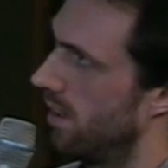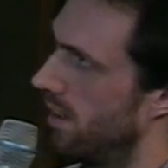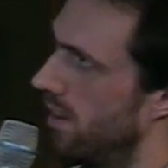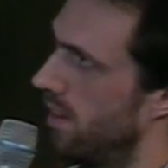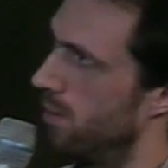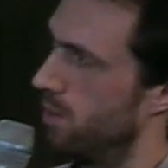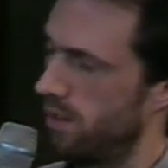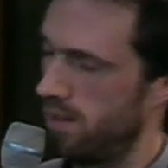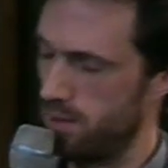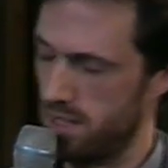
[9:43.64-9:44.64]
there
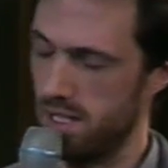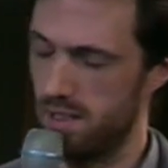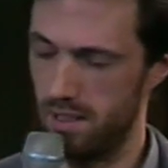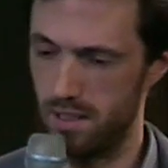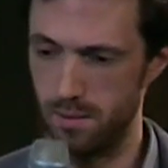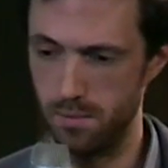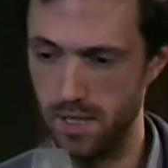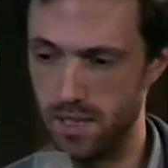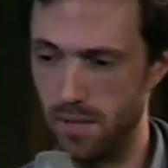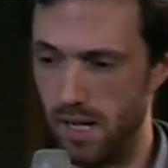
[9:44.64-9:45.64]
was
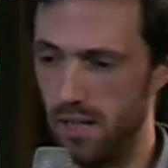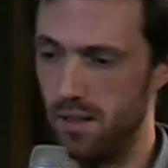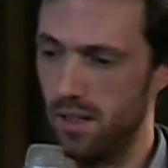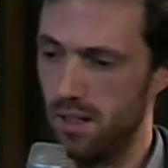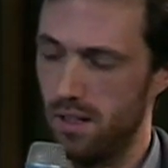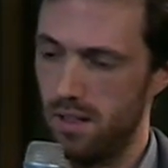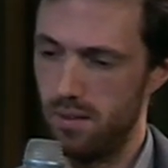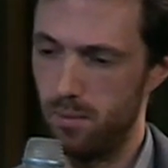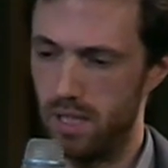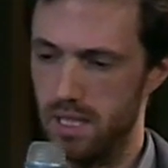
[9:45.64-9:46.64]
this many,
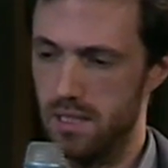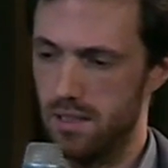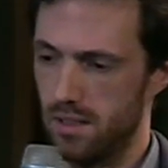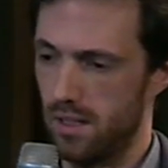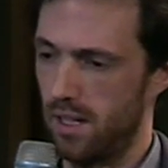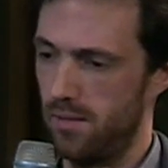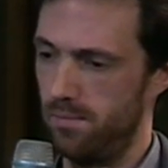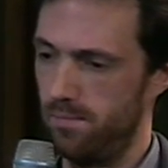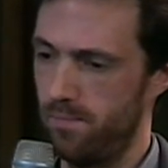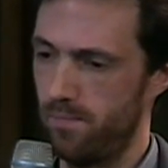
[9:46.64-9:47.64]
because I